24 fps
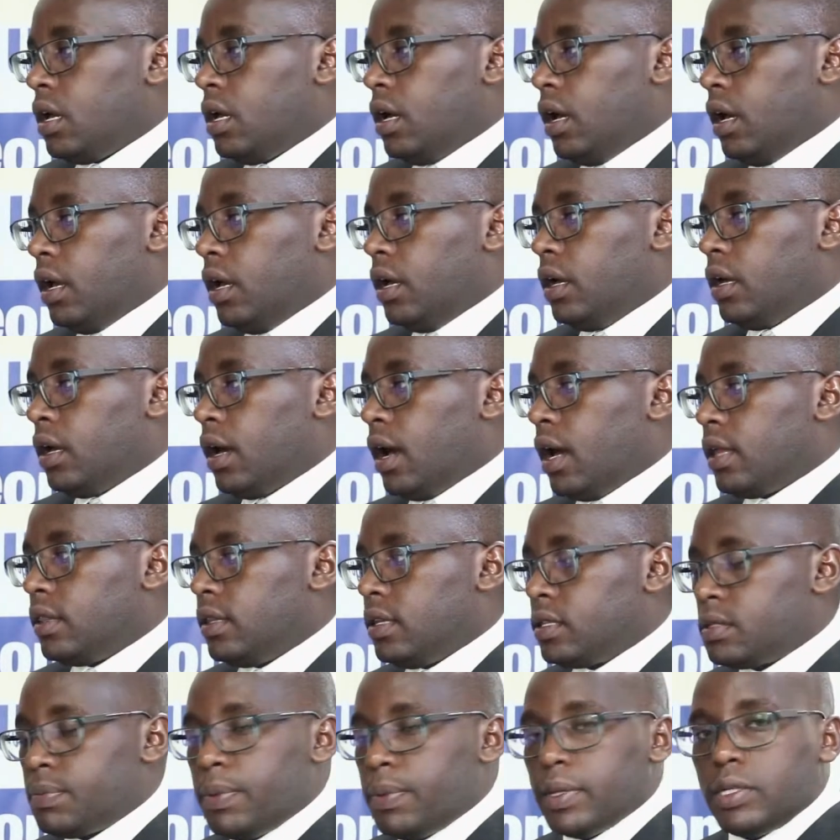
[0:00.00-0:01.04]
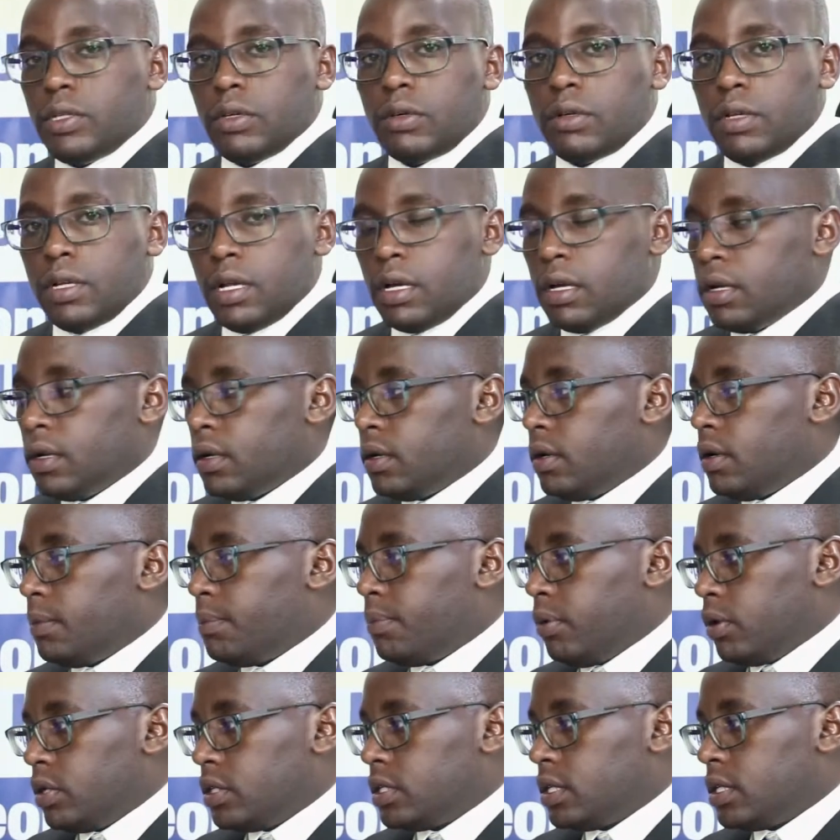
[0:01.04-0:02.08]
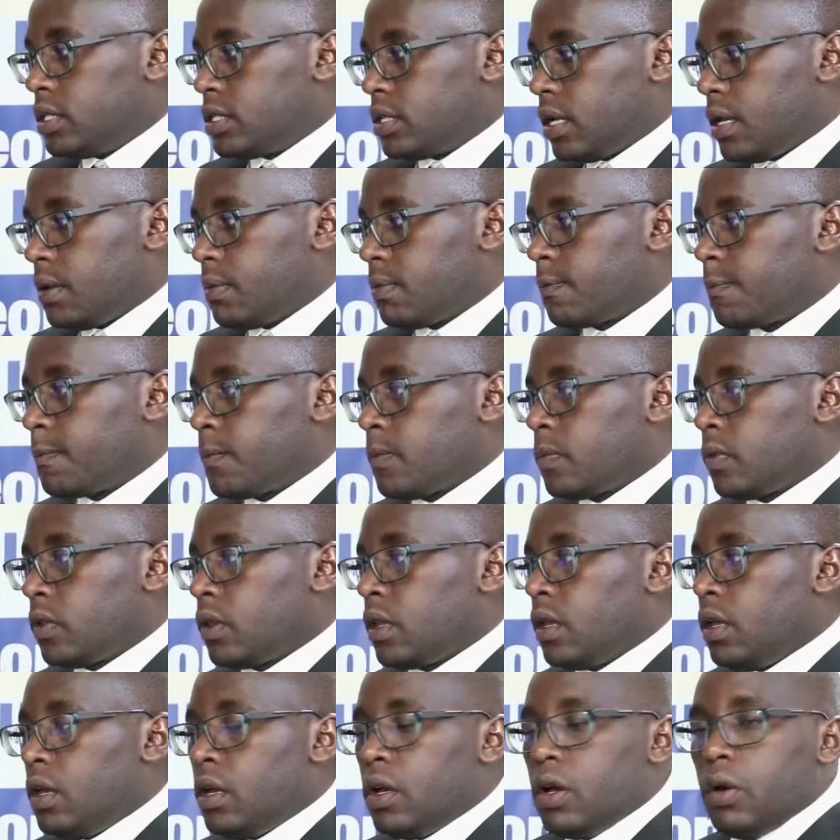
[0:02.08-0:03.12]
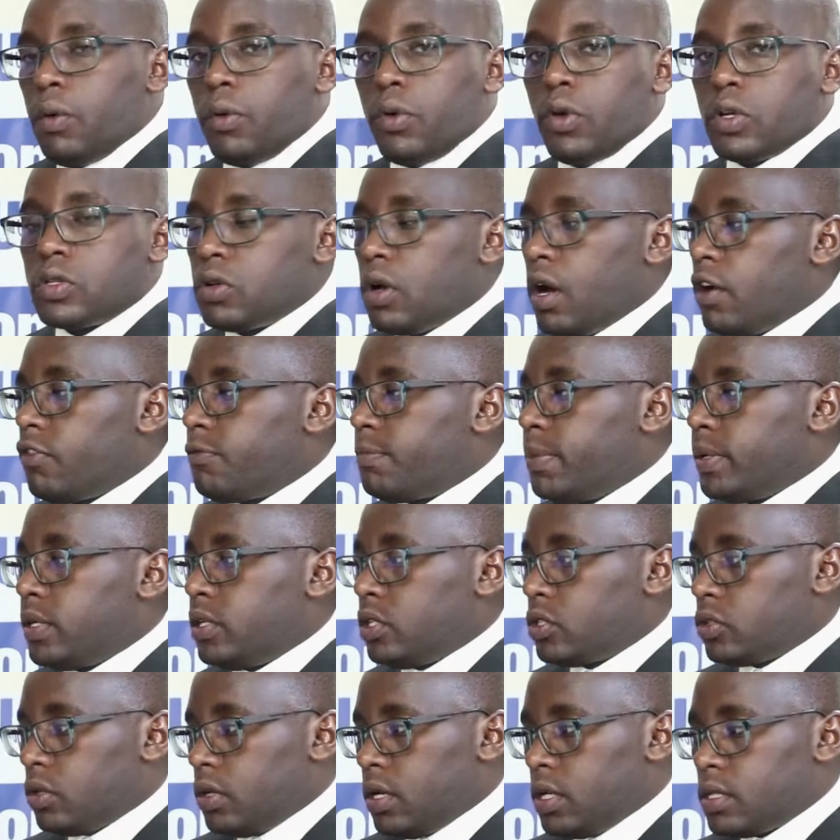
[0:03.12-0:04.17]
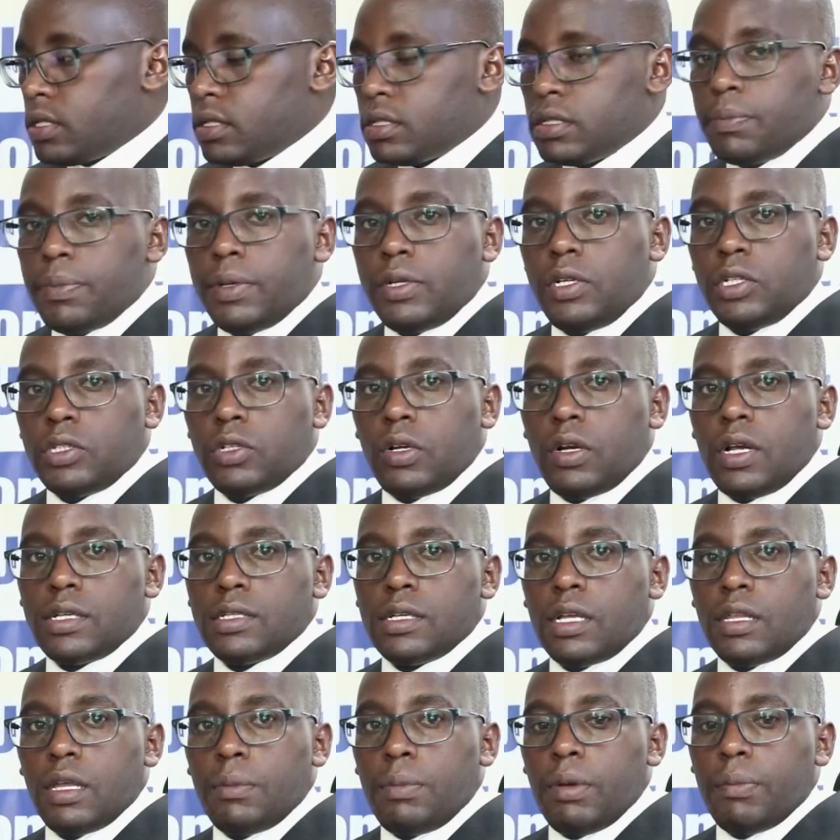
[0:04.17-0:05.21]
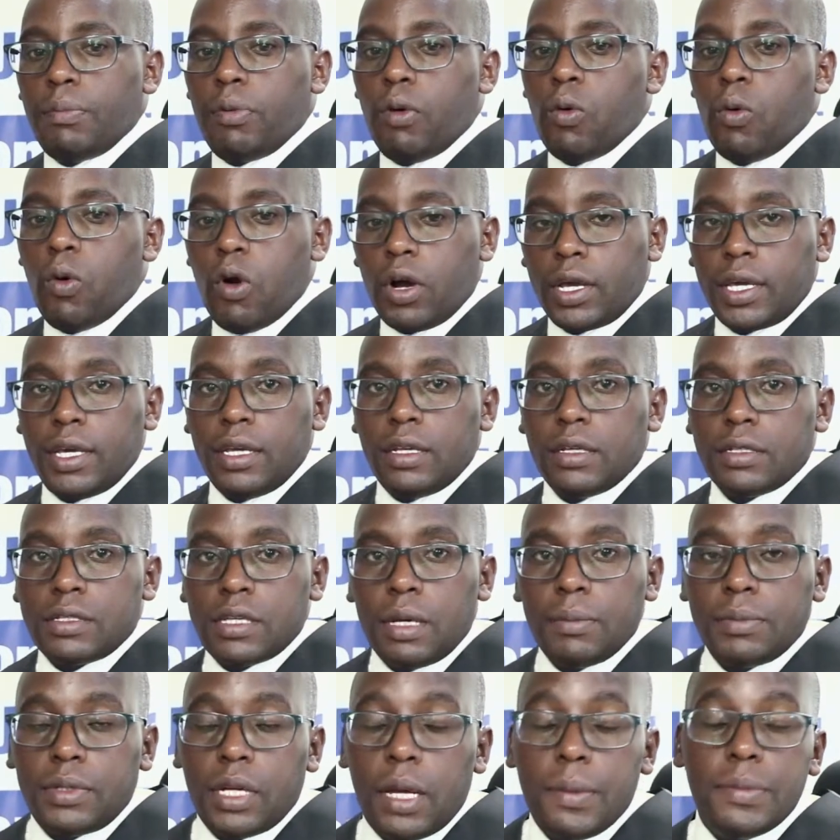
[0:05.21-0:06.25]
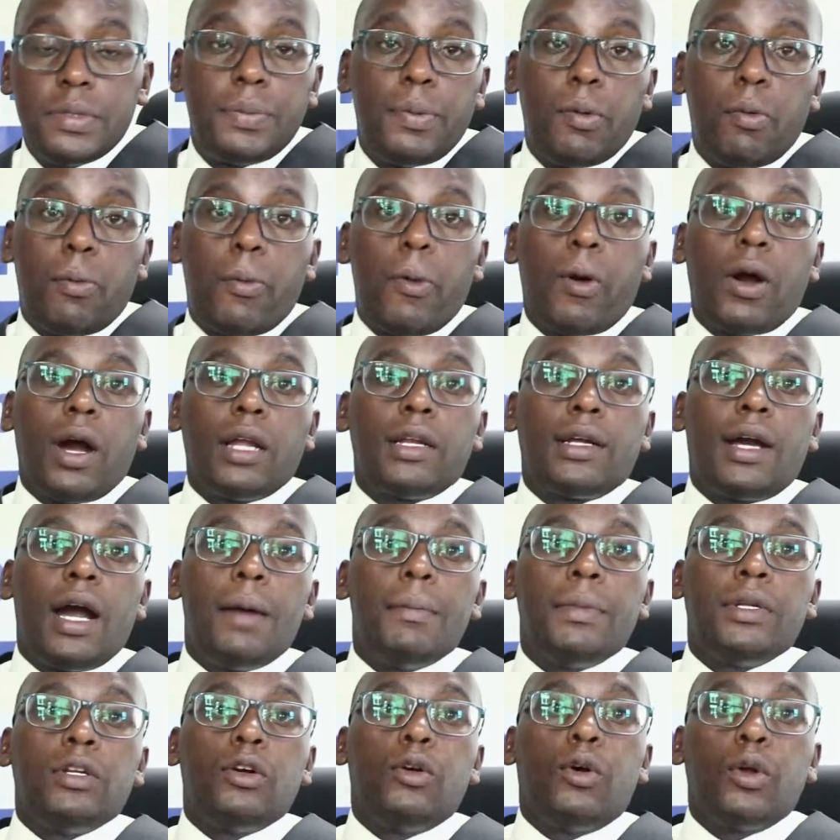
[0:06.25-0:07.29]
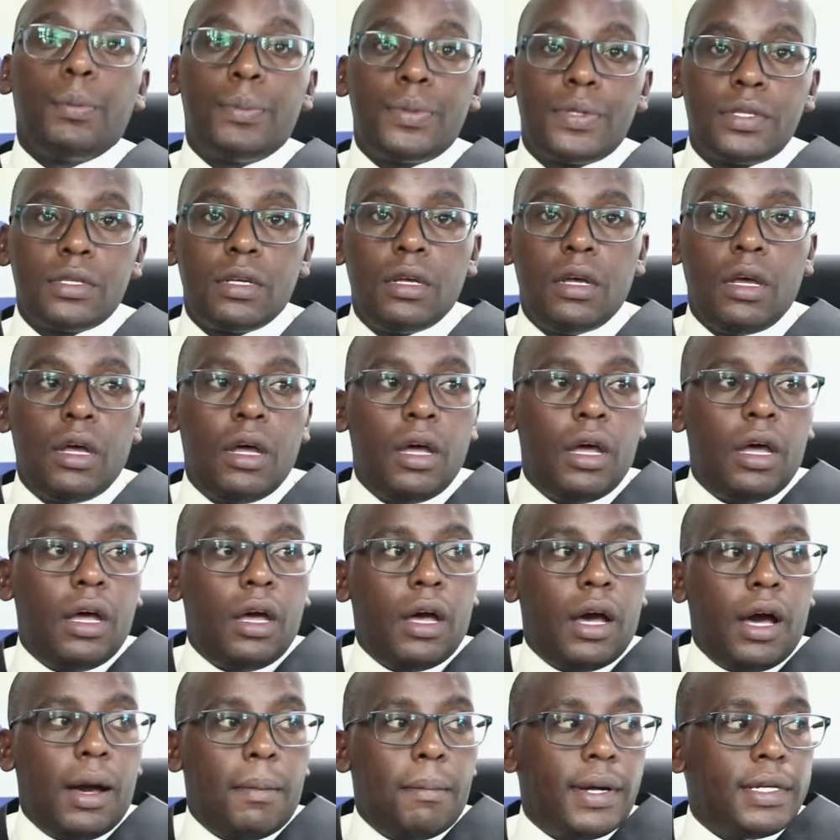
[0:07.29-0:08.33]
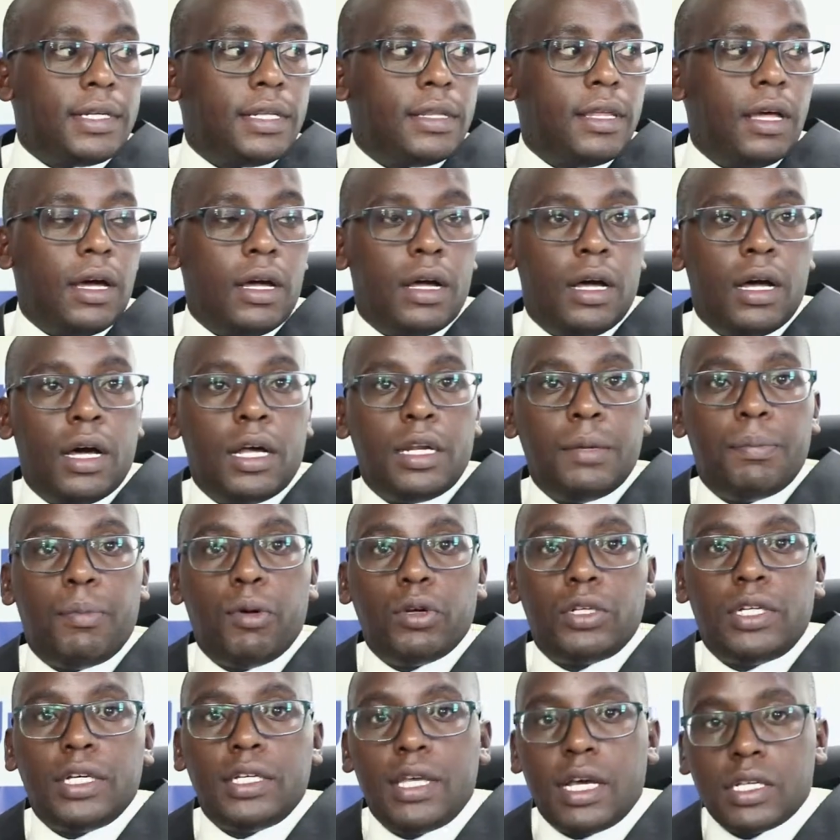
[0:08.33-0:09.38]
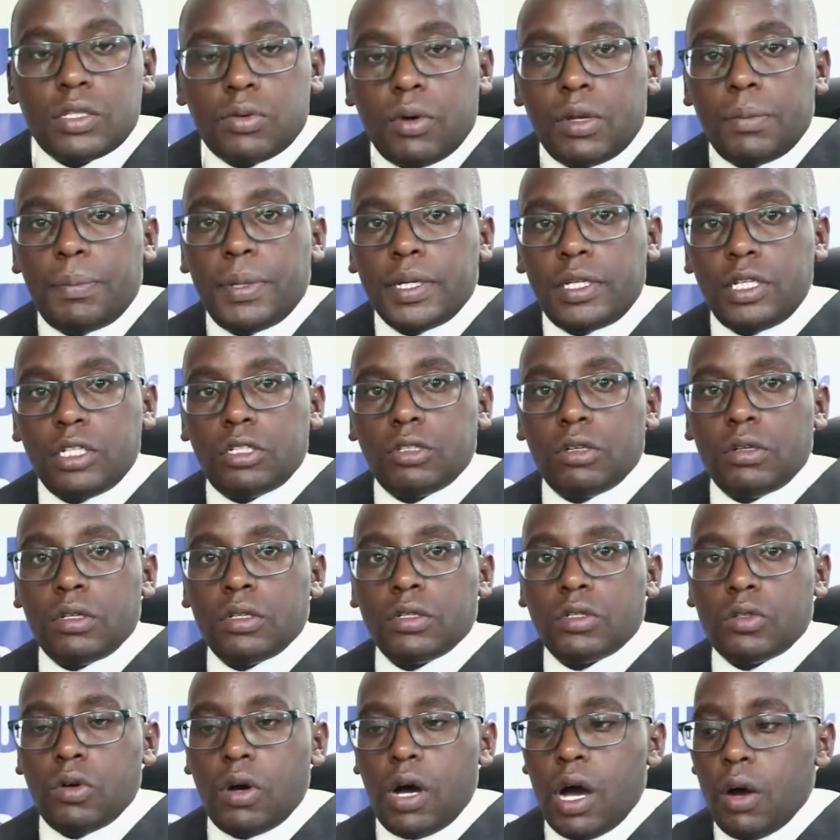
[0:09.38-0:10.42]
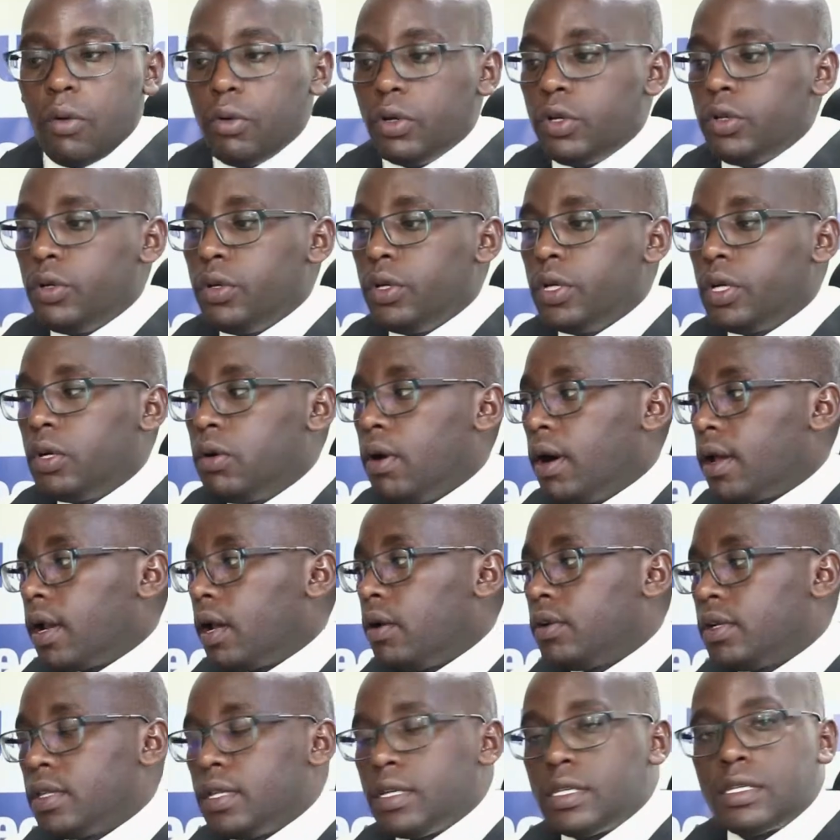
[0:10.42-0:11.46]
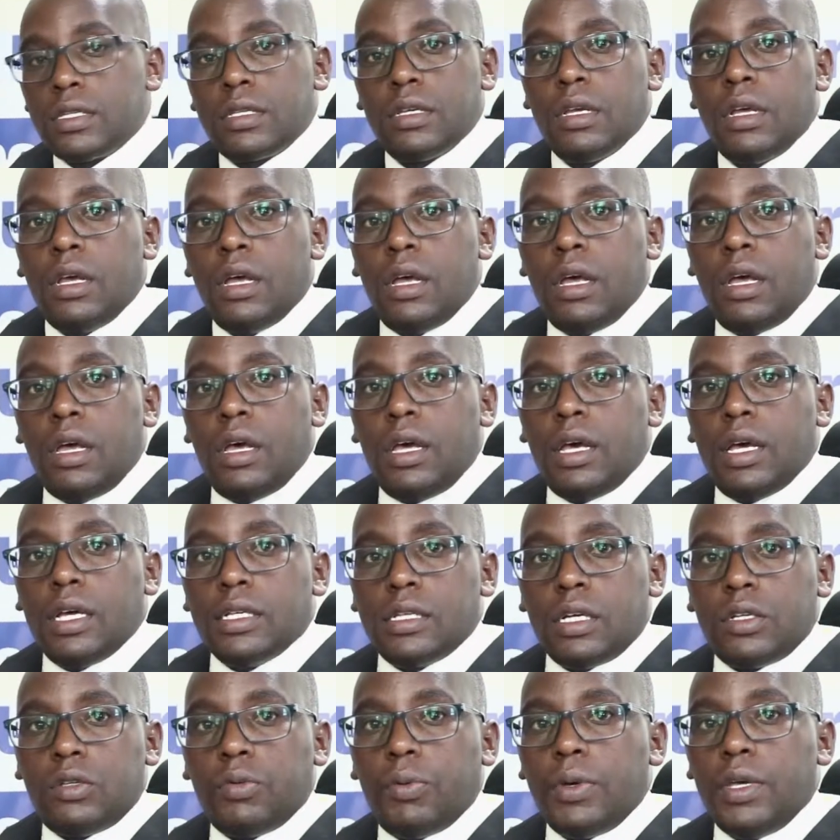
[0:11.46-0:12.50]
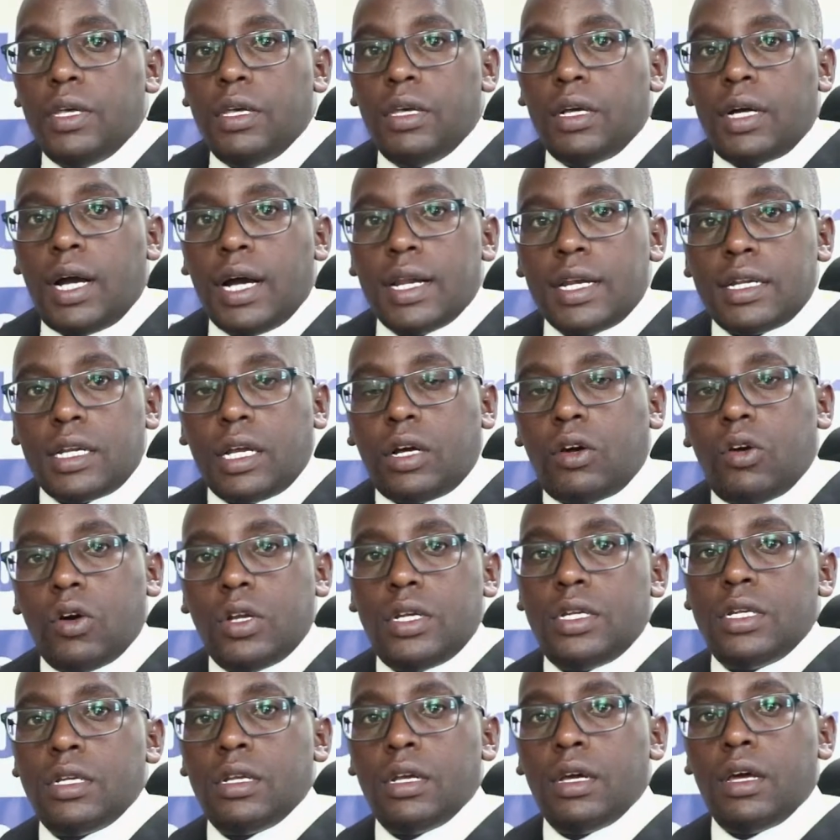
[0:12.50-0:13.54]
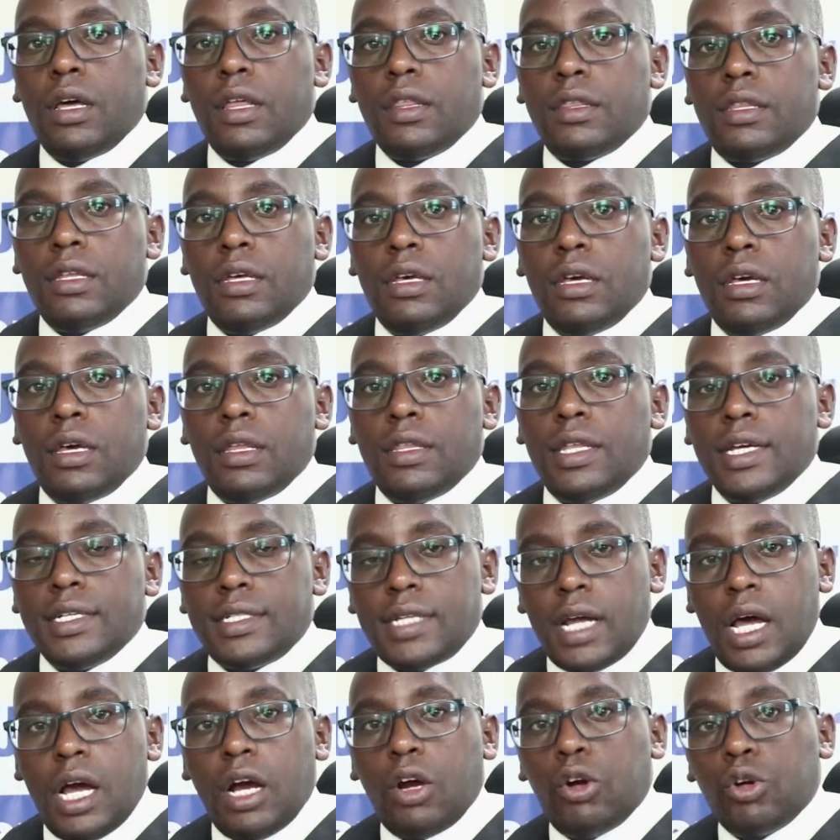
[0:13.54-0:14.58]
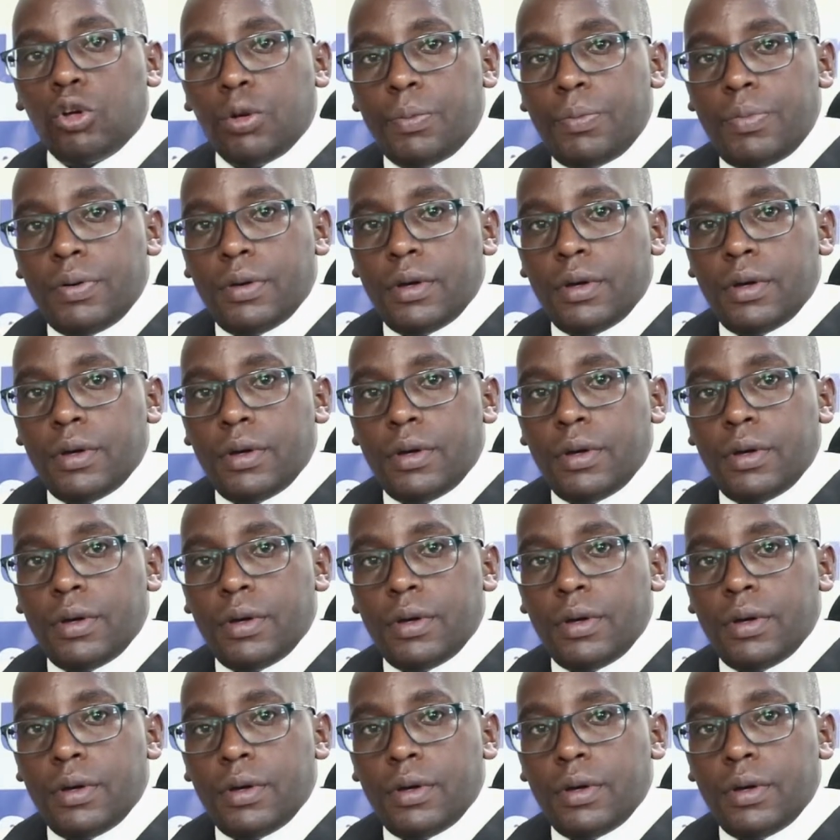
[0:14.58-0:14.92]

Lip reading: at this particular point in time. We also have petitioners. Petitioners are the people who walk in. Sometimes people can come in groups, but they are reporting just one petition. So how would you go around this? Is that we can record the entire group,